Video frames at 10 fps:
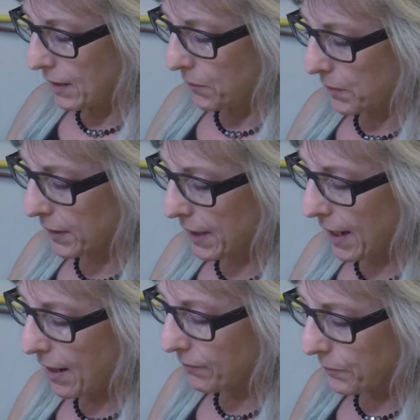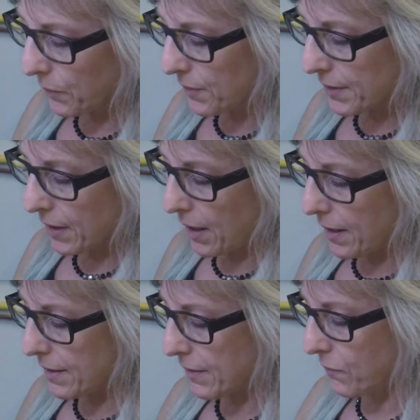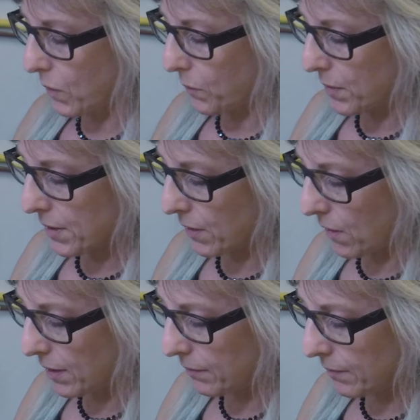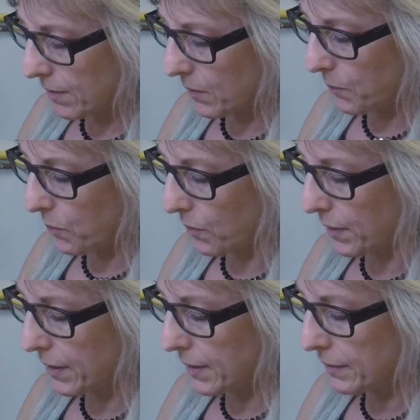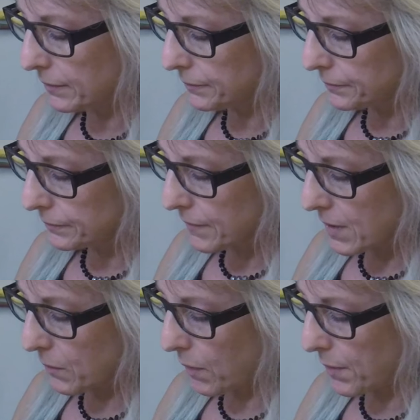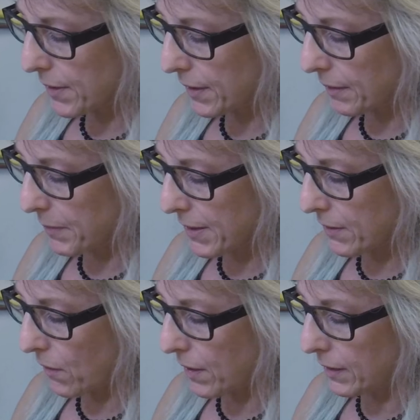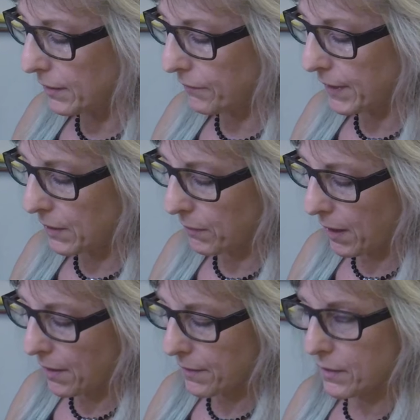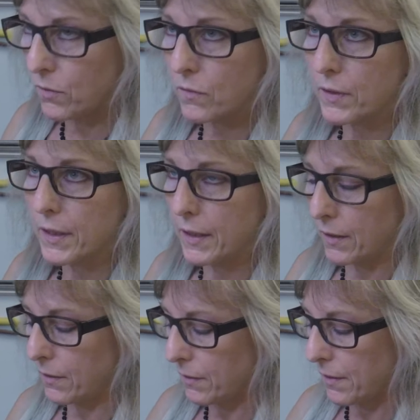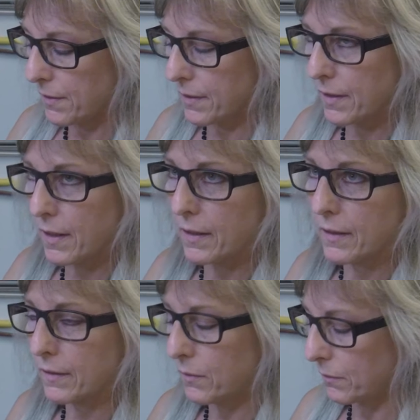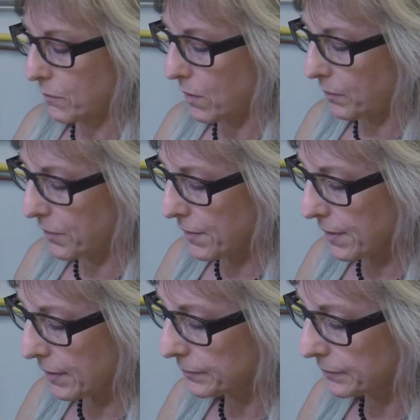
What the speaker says: We're going to have both sides of where we're sawing supported. So we're always going to be sawing in the V rather than over here, or else it kind of wobbles.